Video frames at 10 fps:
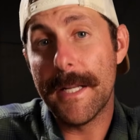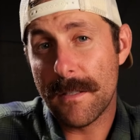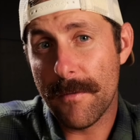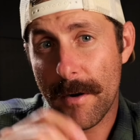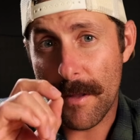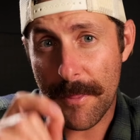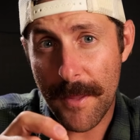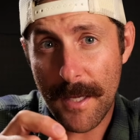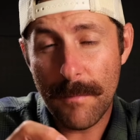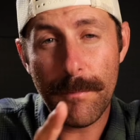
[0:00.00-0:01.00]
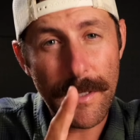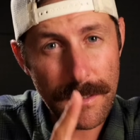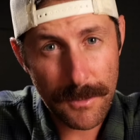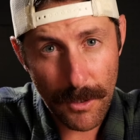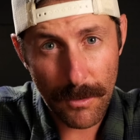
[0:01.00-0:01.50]
and it's a very thin
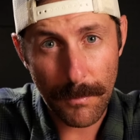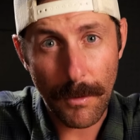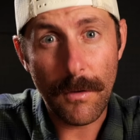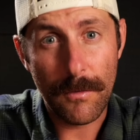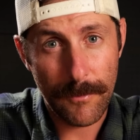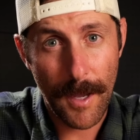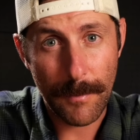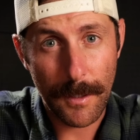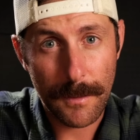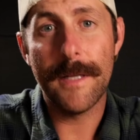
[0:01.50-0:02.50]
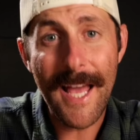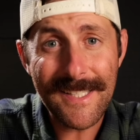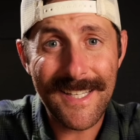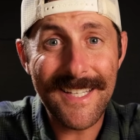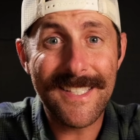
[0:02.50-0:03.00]
but durable fabric.
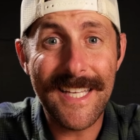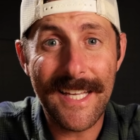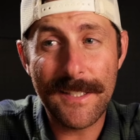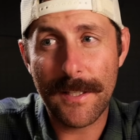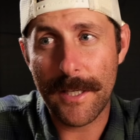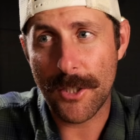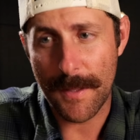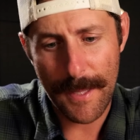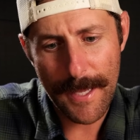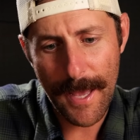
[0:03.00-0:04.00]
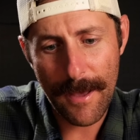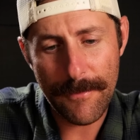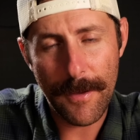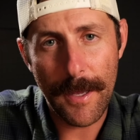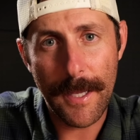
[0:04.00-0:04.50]
Next is the insulation. They
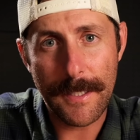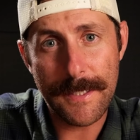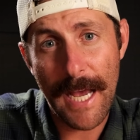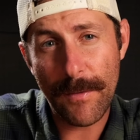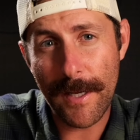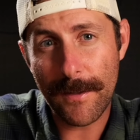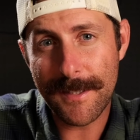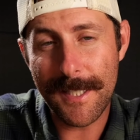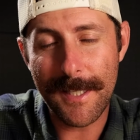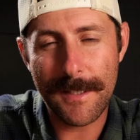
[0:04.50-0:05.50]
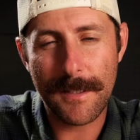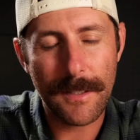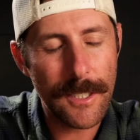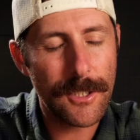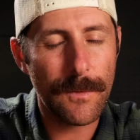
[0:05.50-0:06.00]
have a down LT
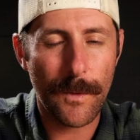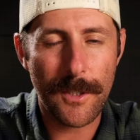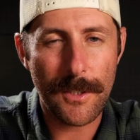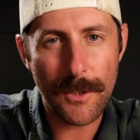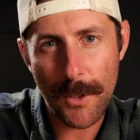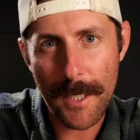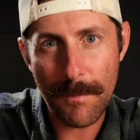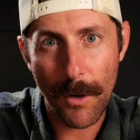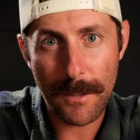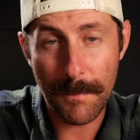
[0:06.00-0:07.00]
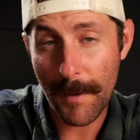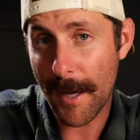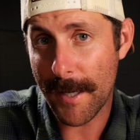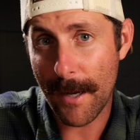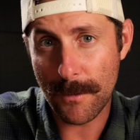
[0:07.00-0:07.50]
insulation, which is trademarked
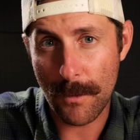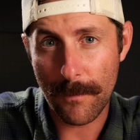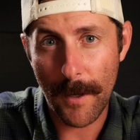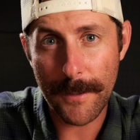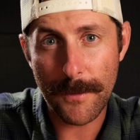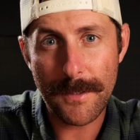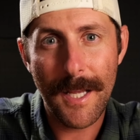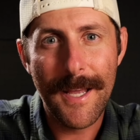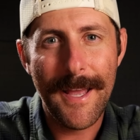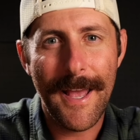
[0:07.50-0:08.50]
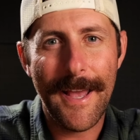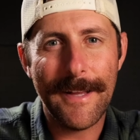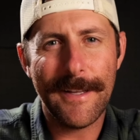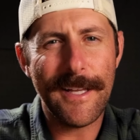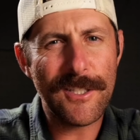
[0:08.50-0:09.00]
by Outdoor Vitals,
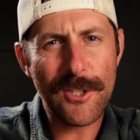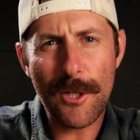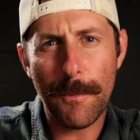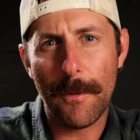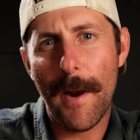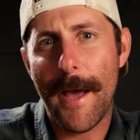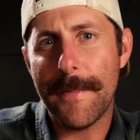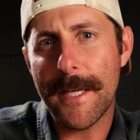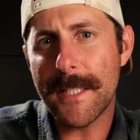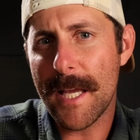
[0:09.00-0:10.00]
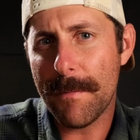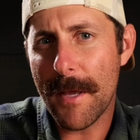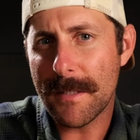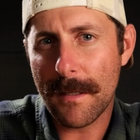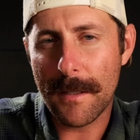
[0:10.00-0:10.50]
and it's super rad. They take
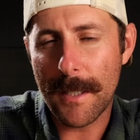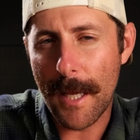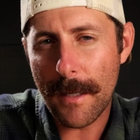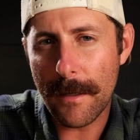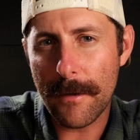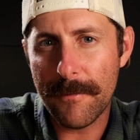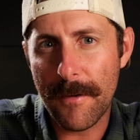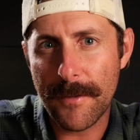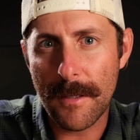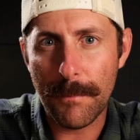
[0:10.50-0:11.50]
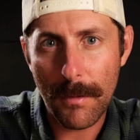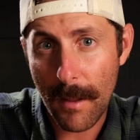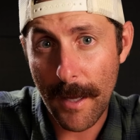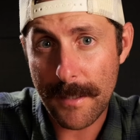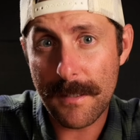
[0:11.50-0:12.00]
basically an 850
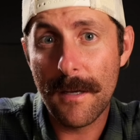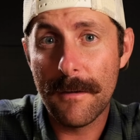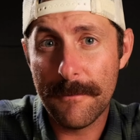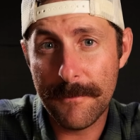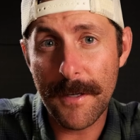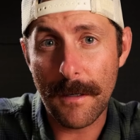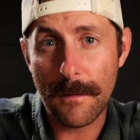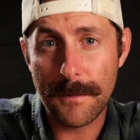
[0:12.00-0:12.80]
plus fill